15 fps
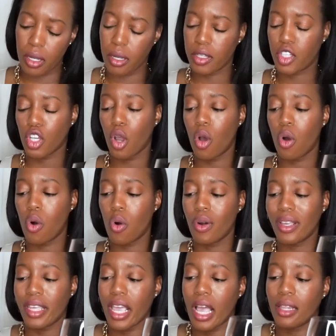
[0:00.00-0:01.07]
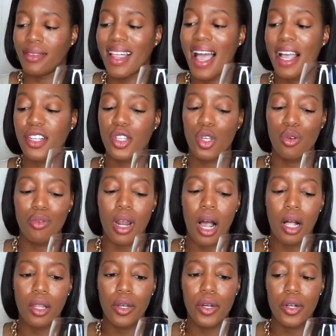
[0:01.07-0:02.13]
So yeah, last
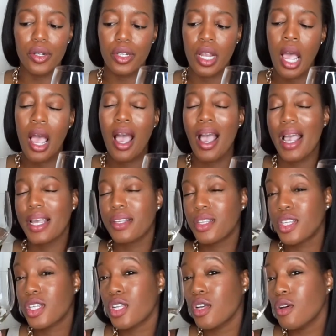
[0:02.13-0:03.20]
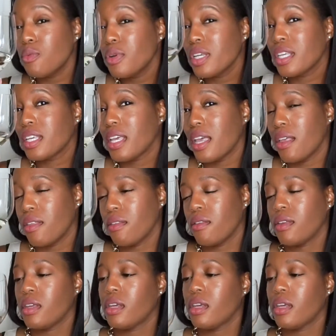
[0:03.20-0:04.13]
$2, I still would get,